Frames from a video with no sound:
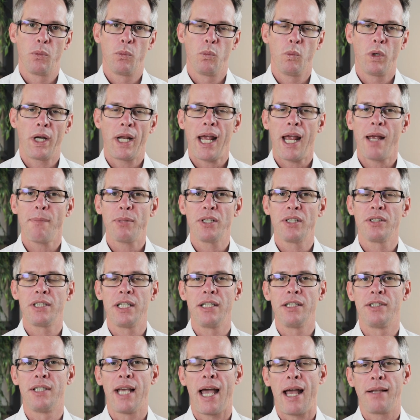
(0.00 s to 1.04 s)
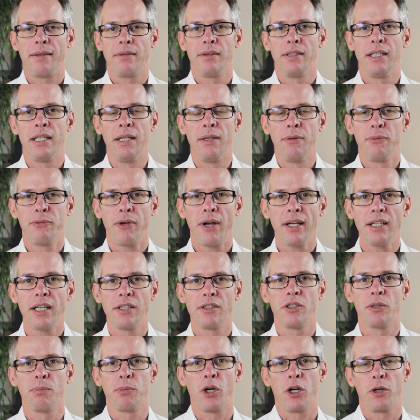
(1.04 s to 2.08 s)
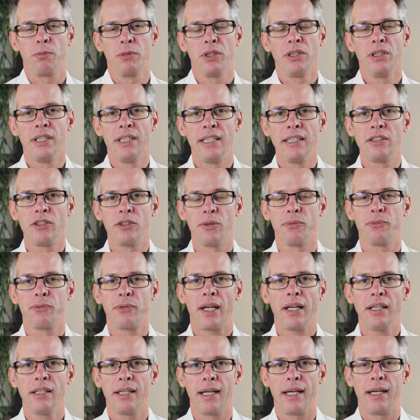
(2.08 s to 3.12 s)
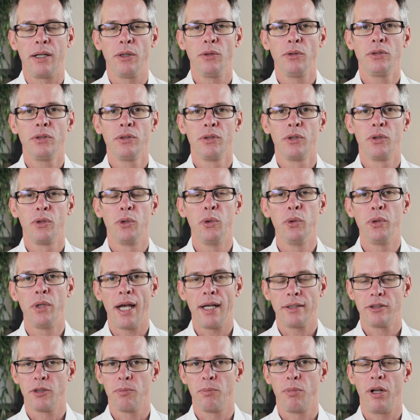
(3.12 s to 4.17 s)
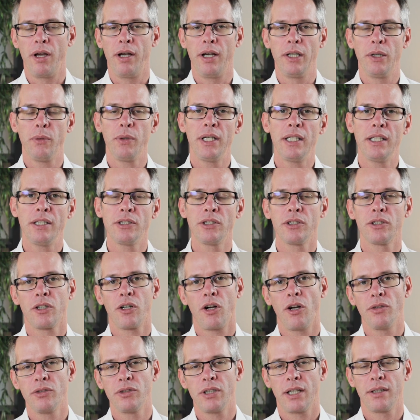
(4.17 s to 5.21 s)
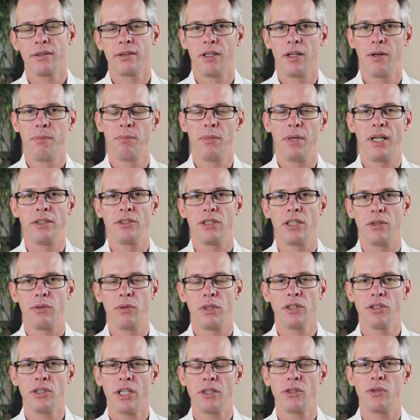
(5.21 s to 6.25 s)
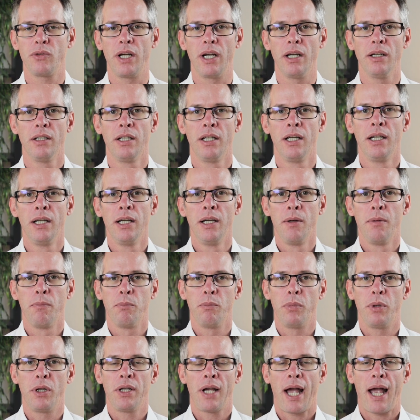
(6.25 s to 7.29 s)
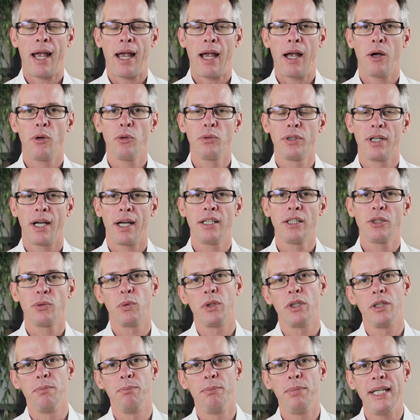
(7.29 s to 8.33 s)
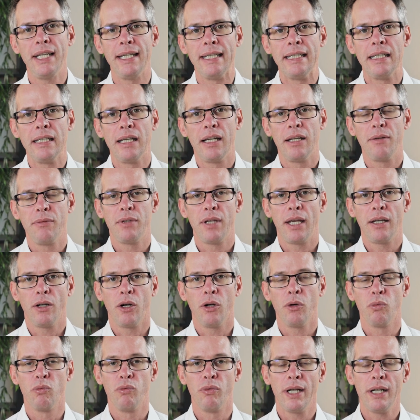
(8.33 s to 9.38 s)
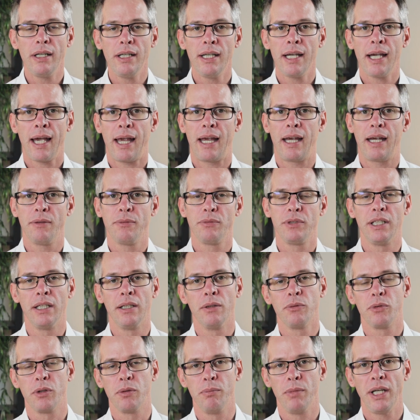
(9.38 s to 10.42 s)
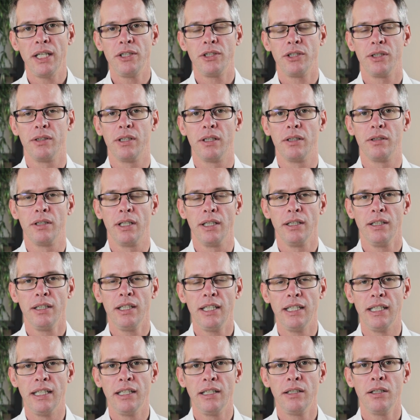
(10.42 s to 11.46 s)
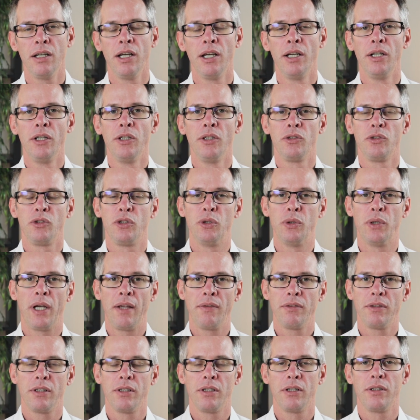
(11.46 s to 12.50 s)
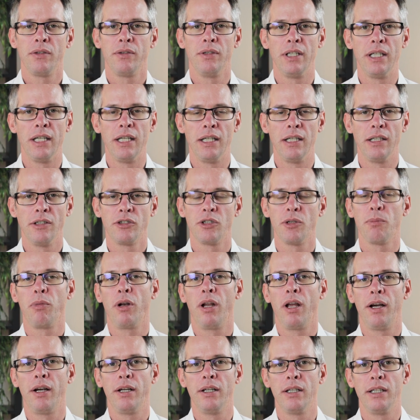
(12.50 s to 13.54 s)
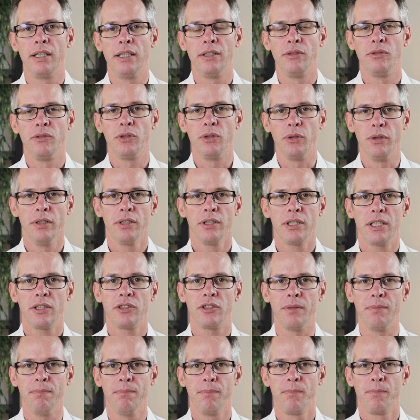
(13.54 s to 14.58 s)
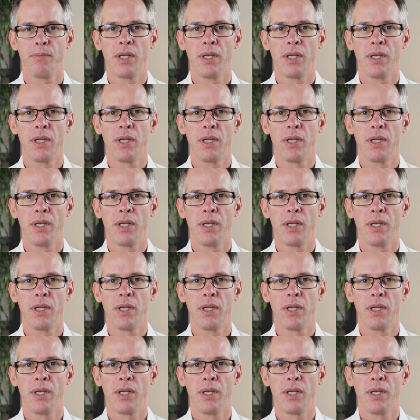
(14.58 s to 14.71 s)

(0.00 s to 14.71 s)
What happens is that the finance department needs to find out who that supplier is, contact them, etc., etc. But how nice would it be if they already have the information that they need to enter the supplier into the system?